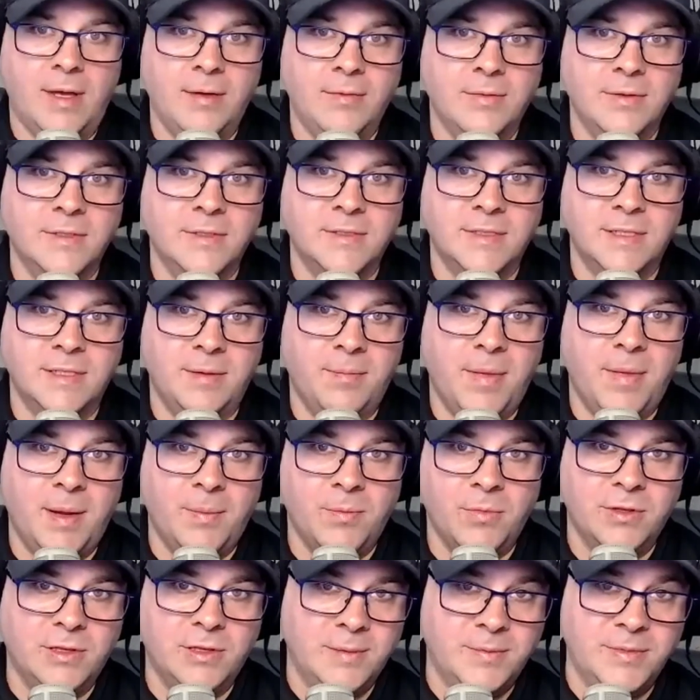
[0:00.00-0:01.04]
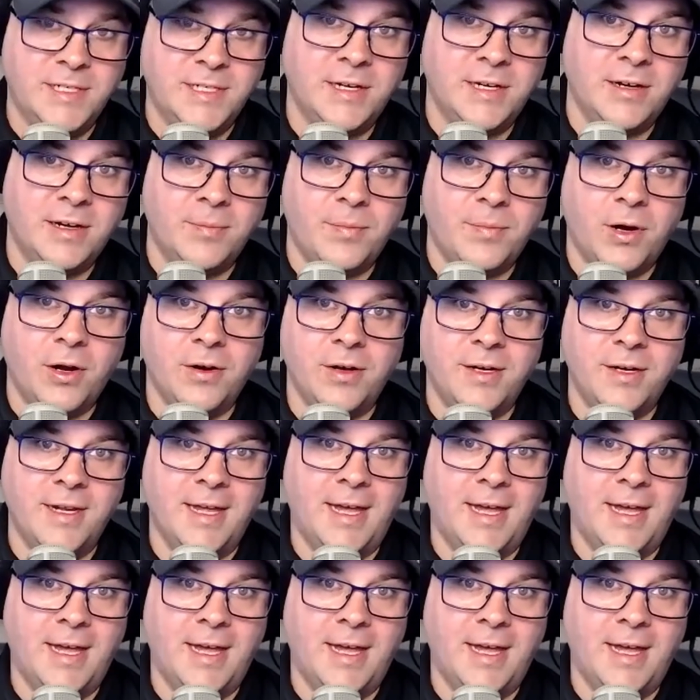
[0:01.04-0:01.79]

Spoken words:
was a member of the Libertarian Party.